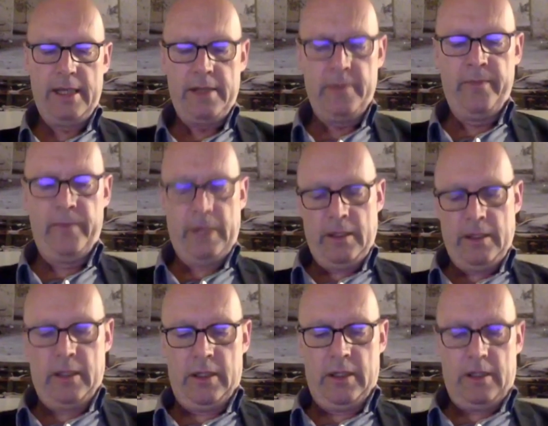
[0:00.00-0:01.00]
that.
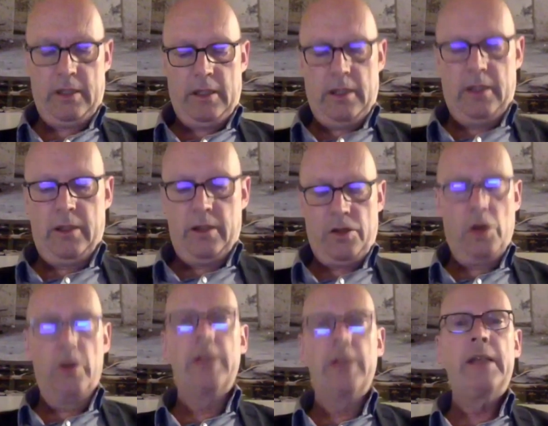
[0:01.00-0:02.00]

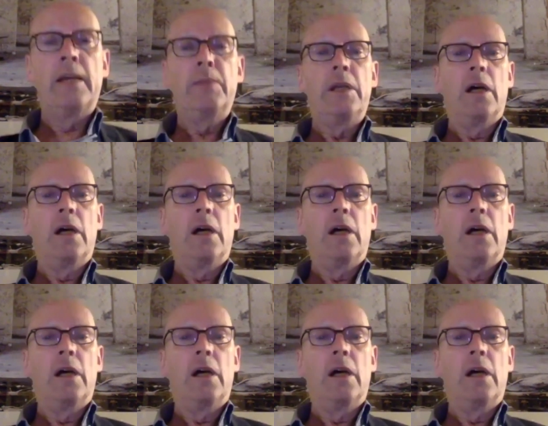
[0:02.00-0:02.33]
So it can be